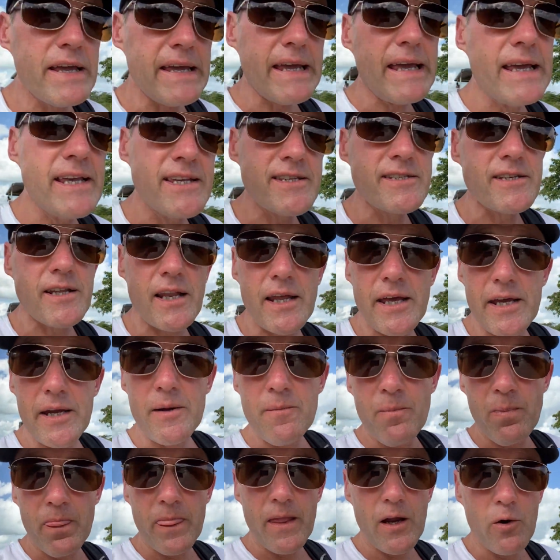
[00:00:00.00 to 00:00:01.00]
easily
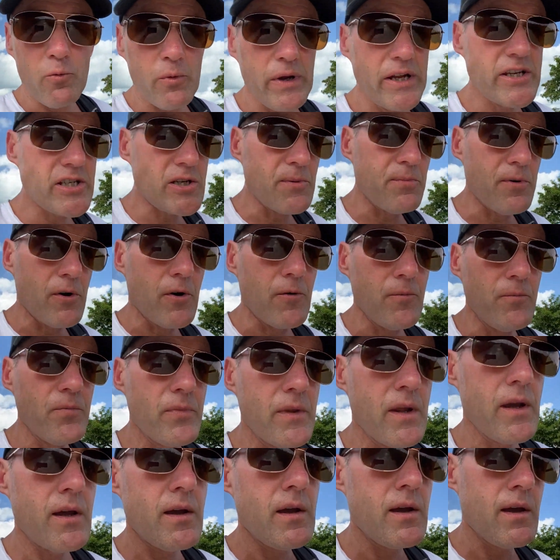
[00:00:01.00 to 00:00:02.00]
reachable
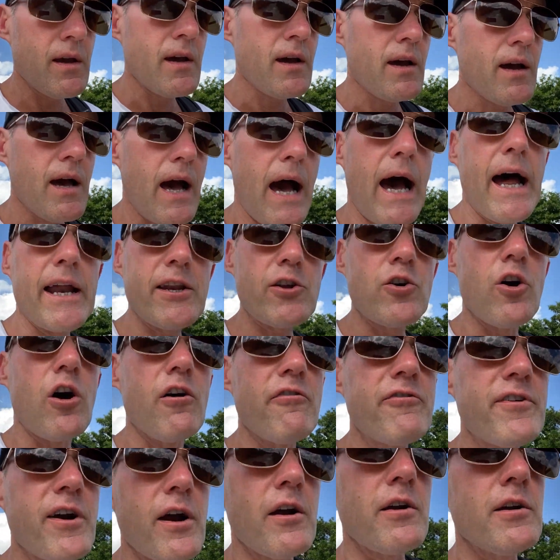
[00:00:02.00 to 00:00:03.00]
on
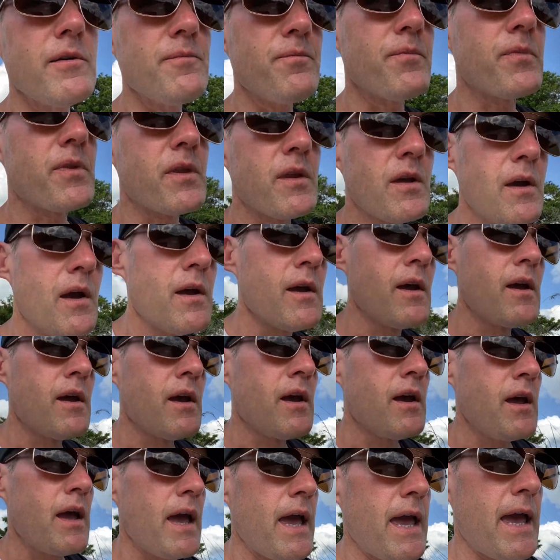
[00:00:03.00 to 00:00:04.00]
golf cart.
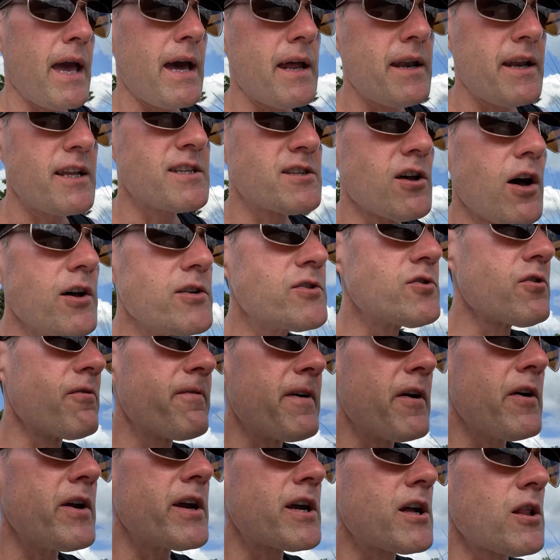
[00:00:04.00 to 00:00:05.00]
And it's also
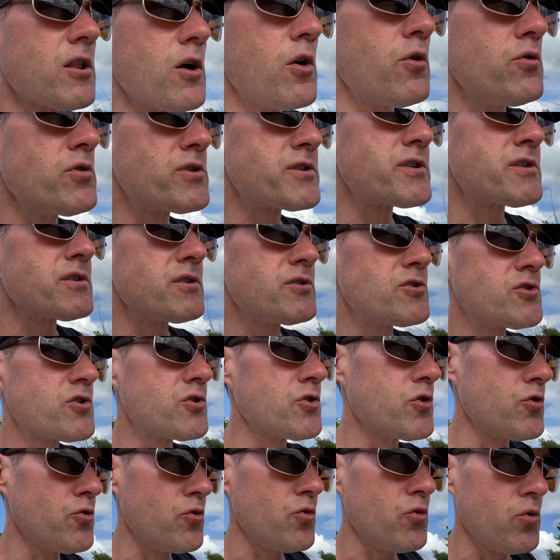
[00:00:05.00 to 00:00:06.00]
very close
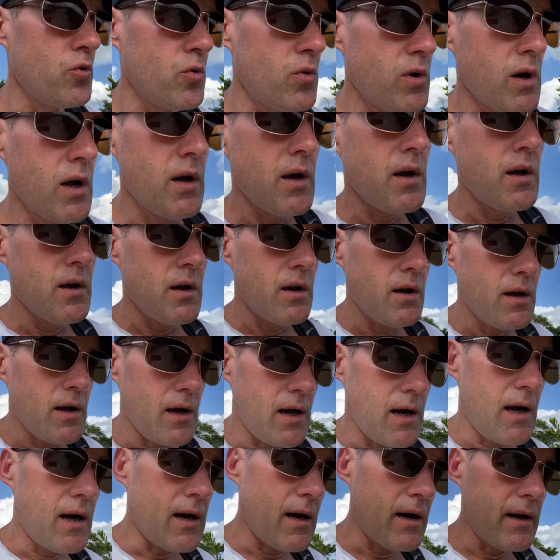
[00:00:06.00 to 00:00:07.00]
to
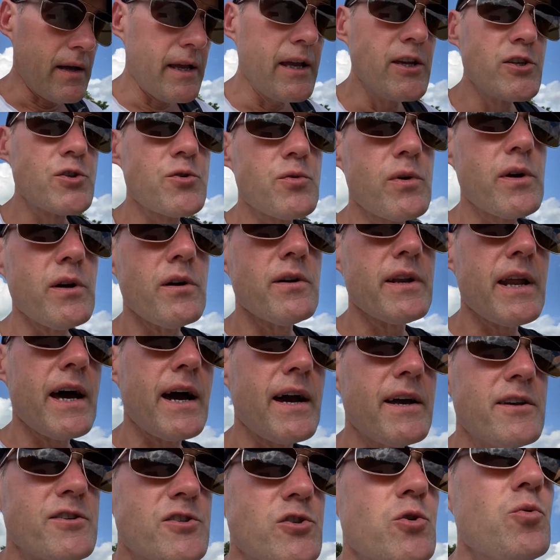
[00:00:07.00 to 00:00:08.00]
Israel and
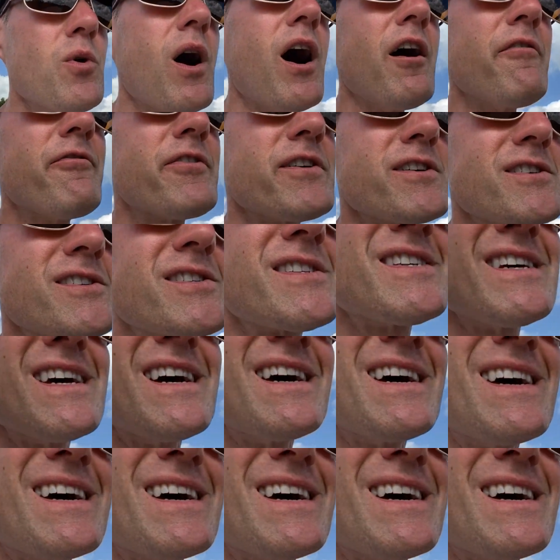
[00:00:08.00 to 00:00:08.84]
I's new office.